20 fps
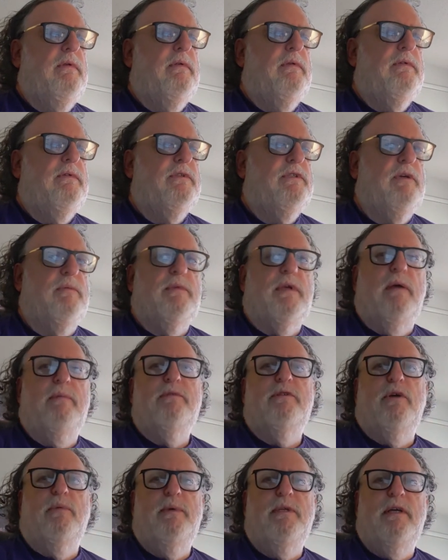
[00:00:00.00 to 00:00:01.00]
Sometimes
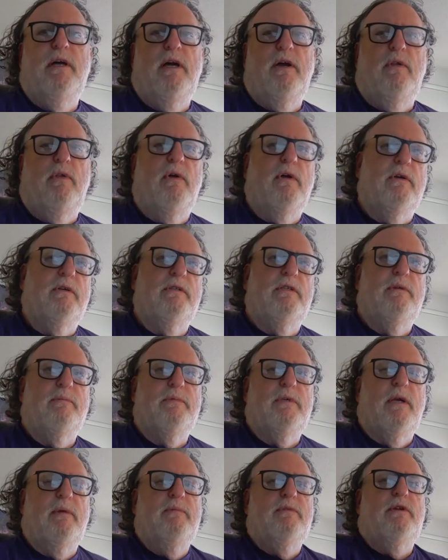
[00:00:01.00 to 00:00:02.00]
there'll be dialogue,
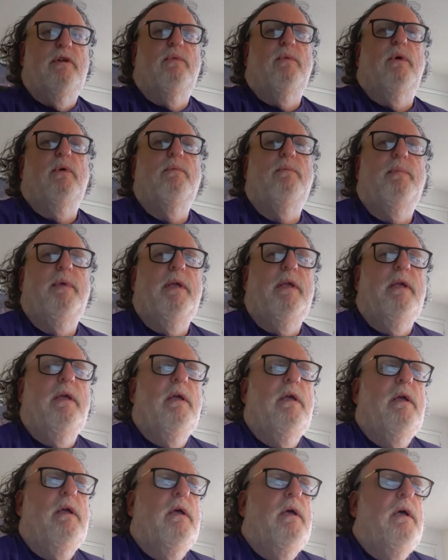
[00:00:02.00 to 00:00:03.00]
sometimes there won't be.
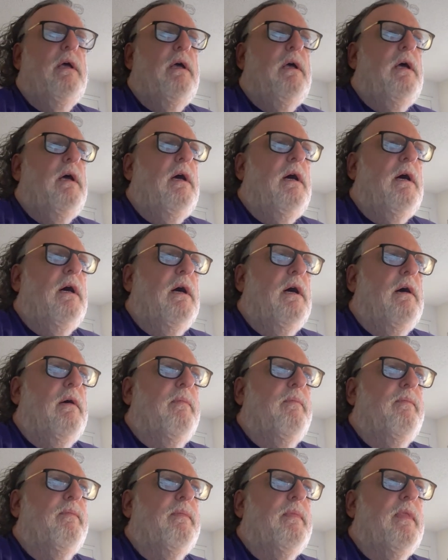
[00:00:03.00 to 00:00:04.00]

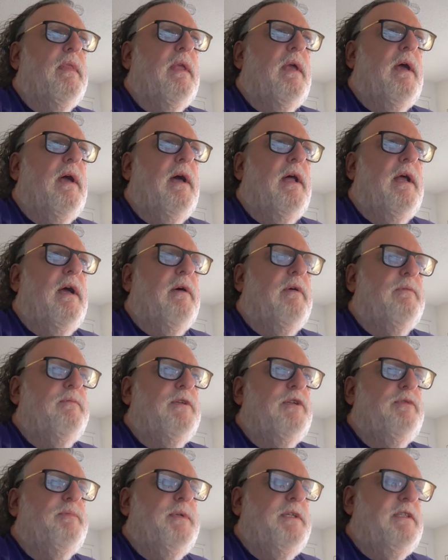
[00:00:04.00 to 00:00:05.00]
And I'll
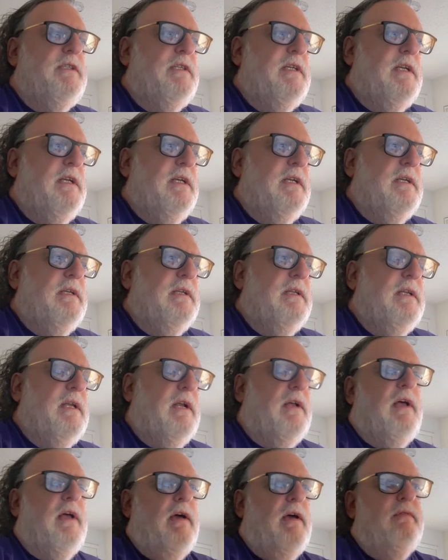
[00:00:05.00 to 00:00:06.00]
just be sitting and I'll
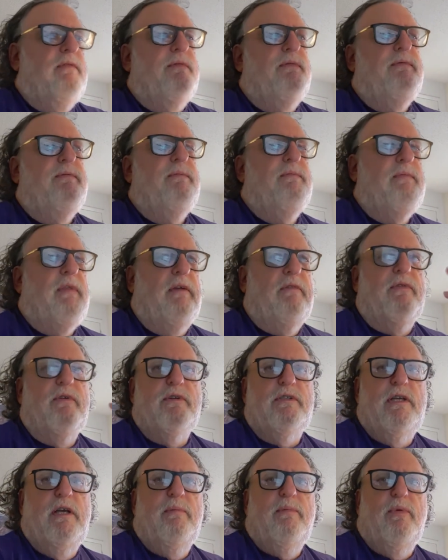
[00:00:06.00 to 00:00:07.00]
have, like, for
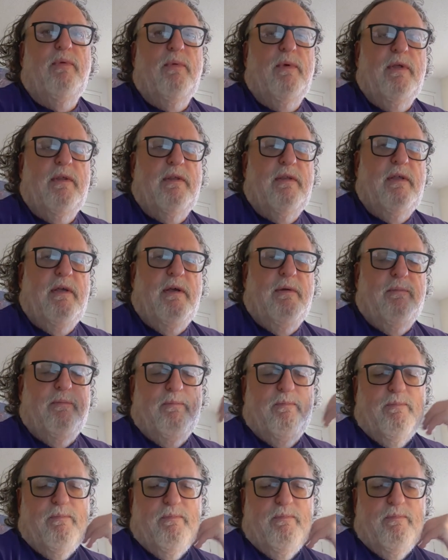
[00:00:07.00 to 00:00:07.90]
example, with um,